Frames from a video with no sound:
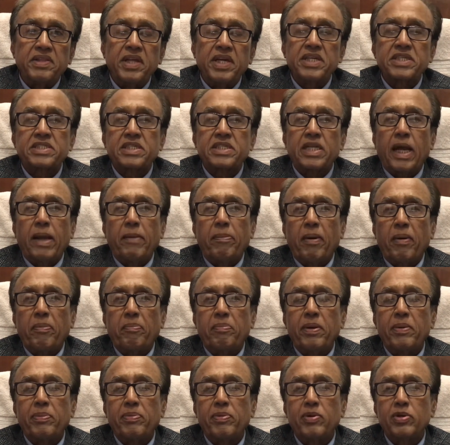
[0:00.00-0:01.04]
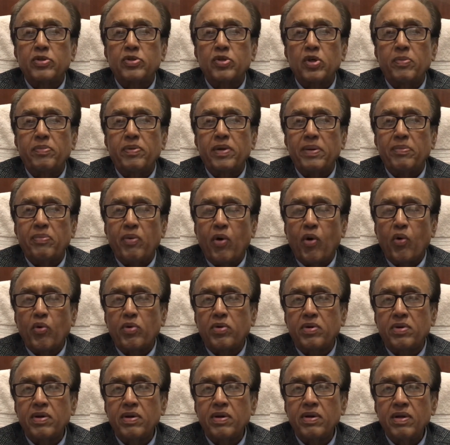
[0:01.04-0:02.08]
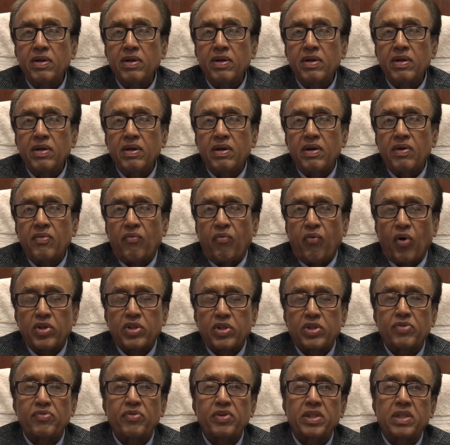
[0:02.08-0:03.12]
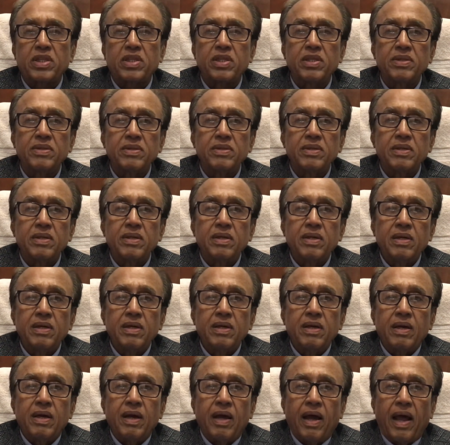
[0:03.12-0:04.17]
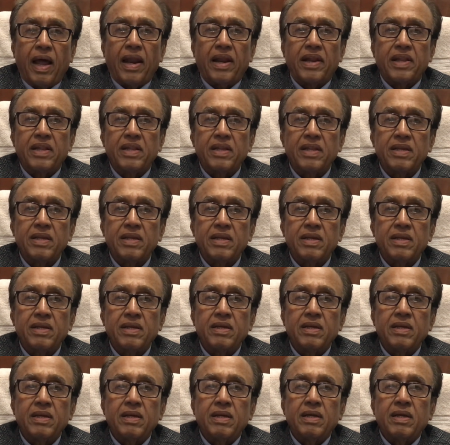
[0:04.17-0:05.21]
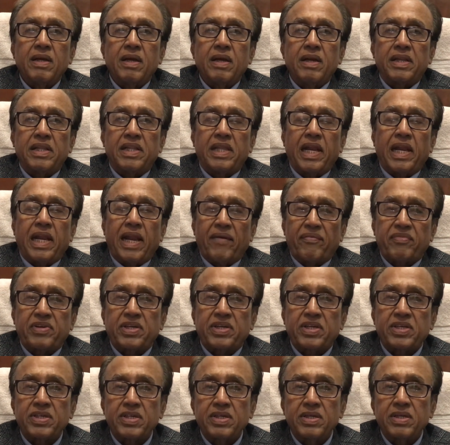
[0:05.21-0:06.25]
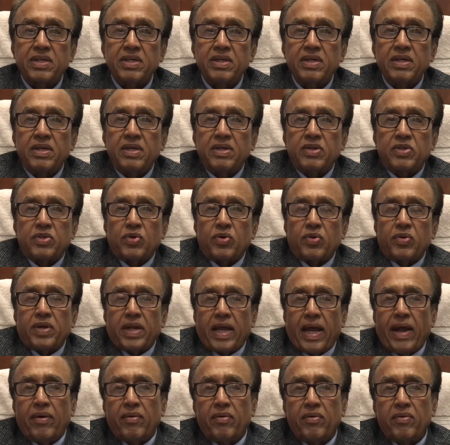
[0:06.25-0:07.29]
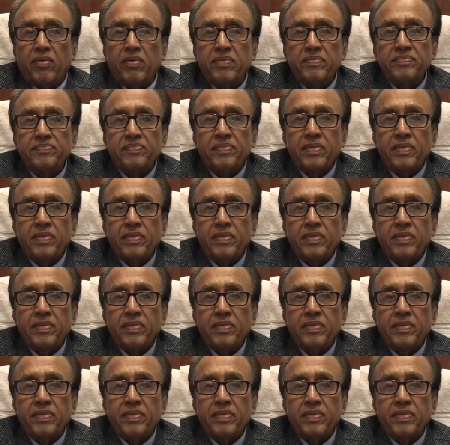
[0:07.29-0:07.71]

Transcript: These type of people should be removed forthwith, and the left should have